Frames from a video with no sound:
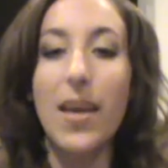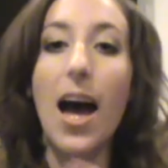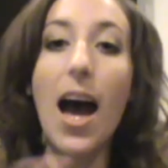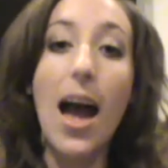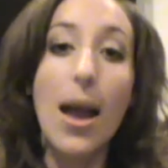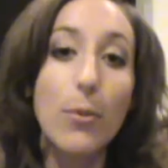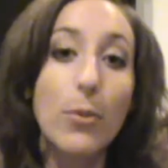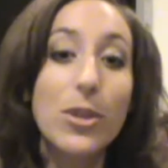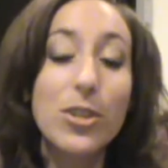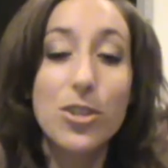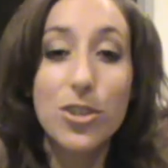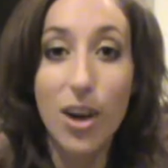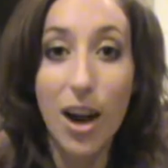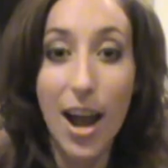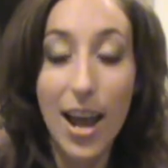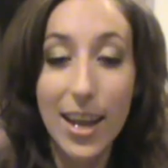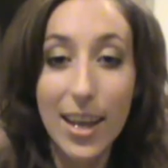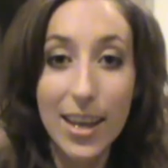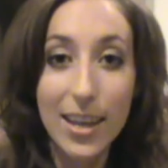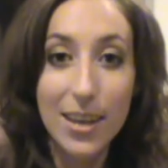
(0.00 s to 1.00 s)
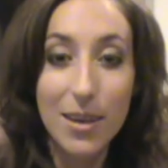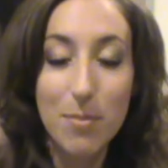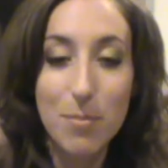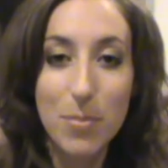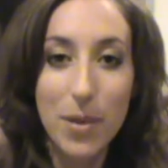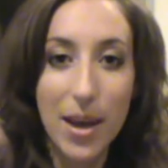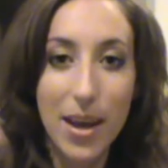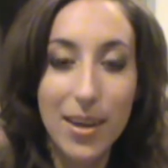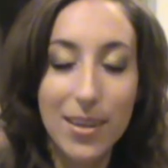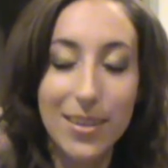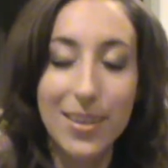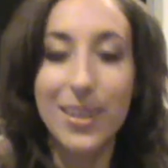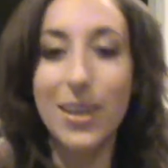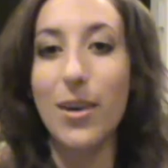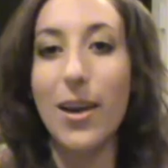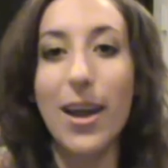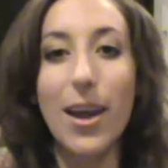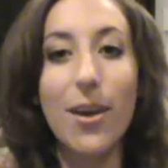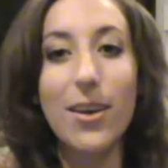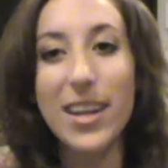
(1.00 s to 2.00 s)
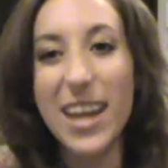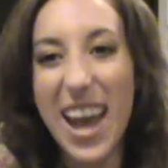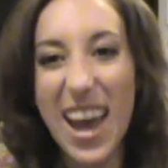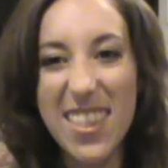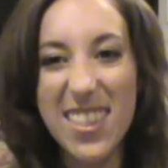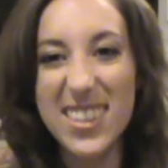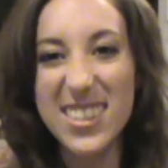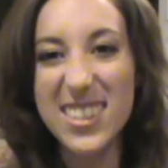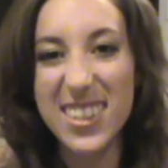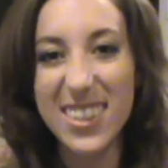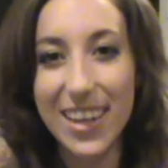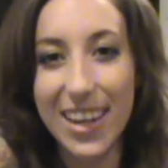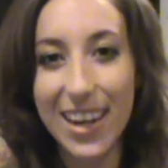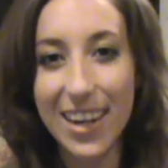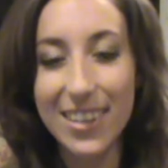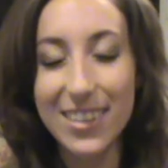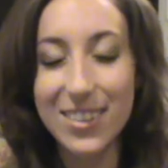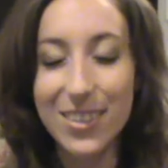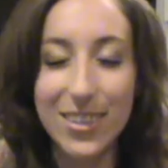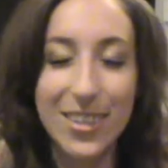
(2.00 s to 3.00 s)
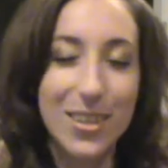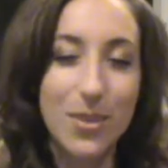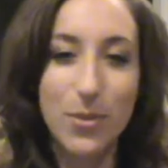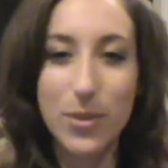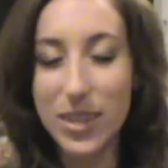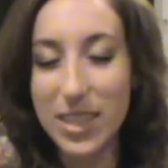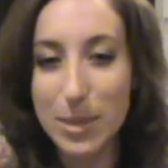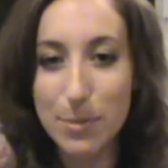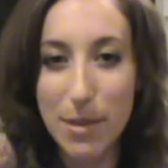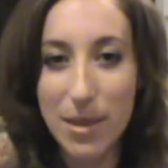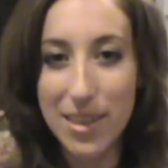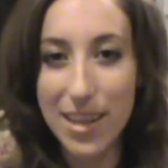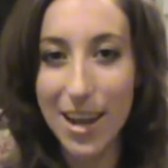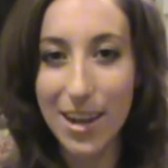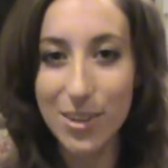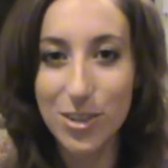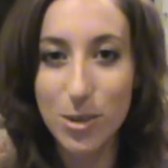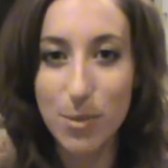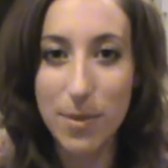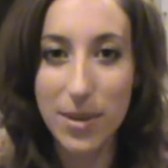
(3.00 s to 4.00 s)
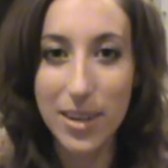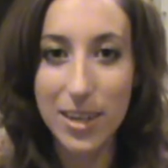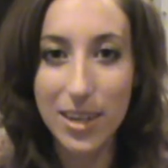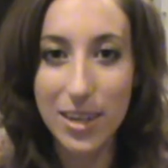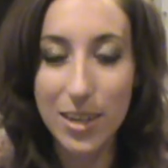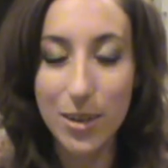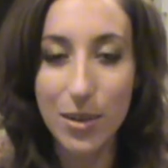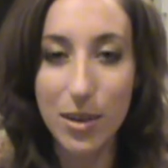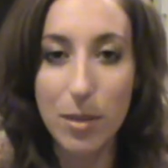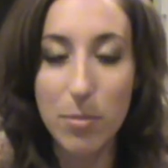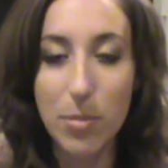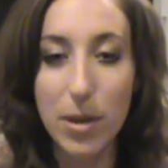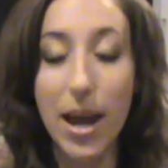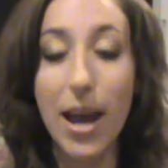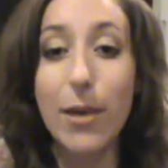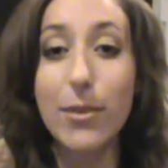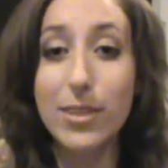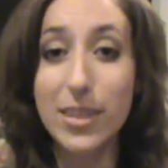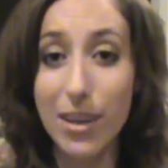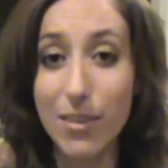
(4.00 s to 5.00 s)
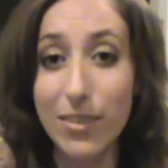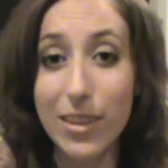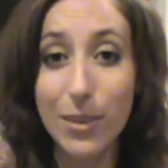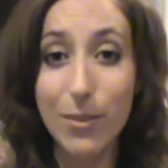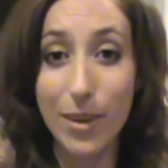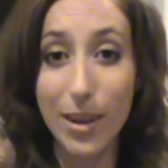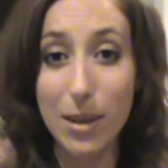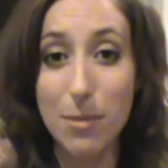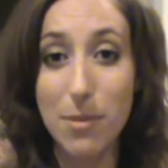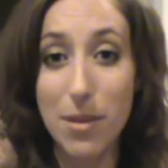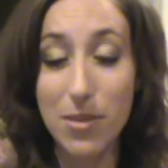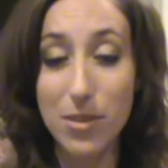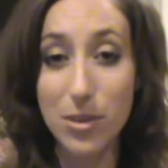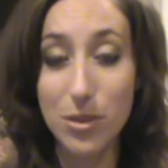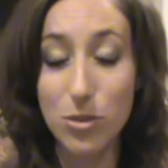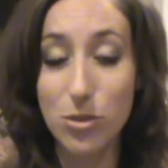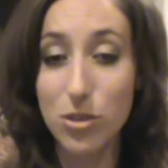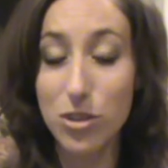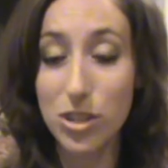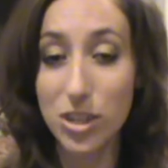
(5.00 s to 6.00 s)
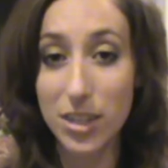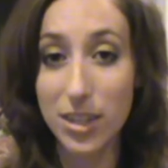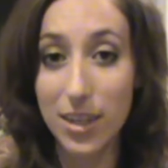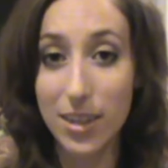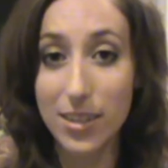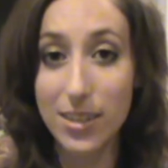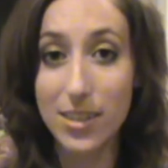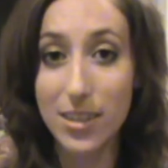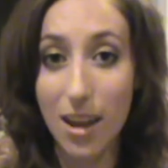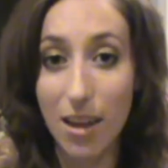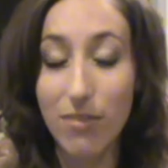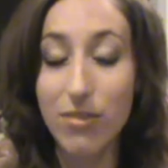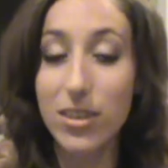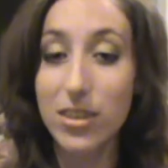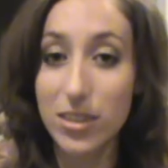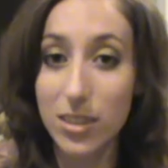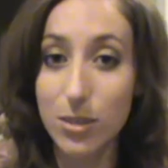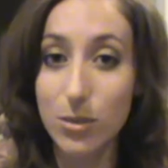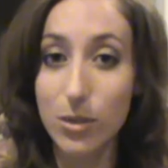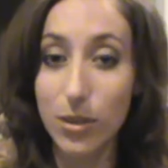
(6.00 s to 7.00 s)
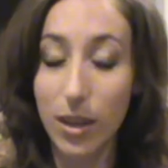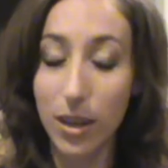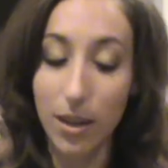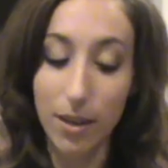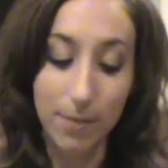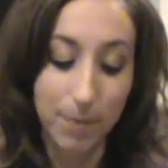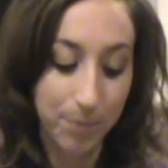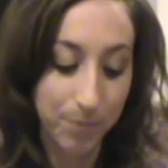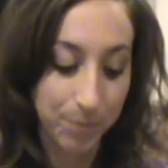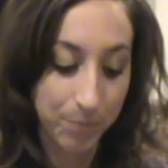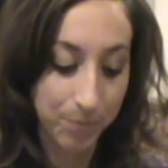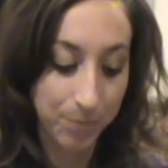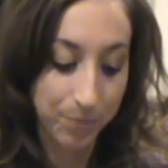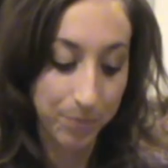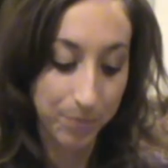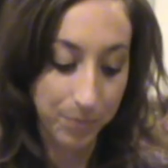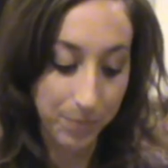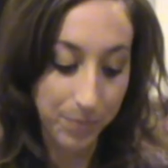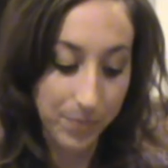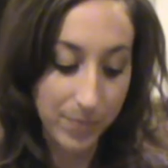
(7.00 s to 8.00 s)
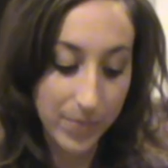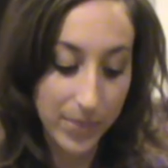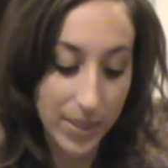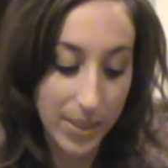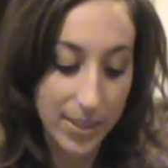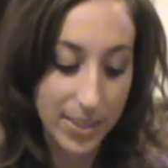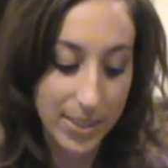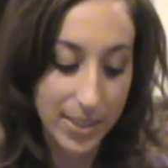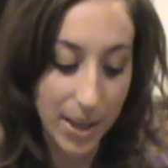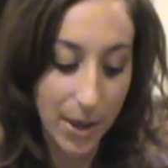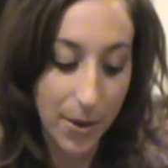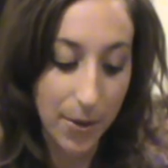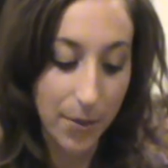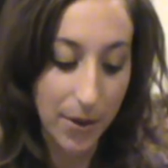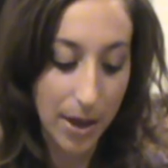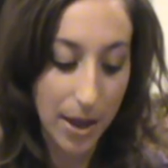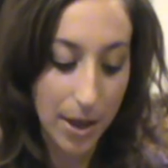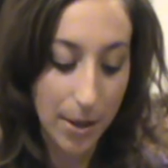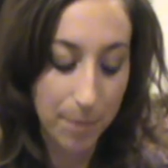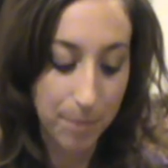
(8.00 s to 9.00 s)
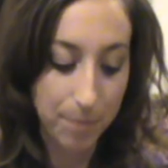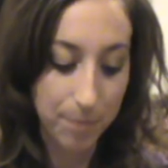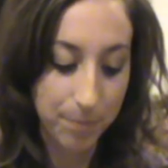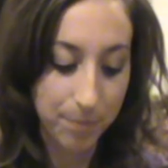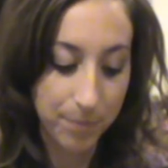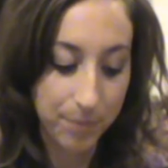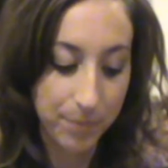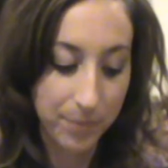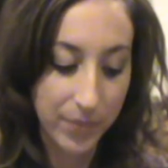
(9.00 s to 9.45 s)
I would try it, but I already had this on hand, so I didn't want to spend the extra money to do it. But I would definitely recommend the Neutrogena stuff because it's really good. So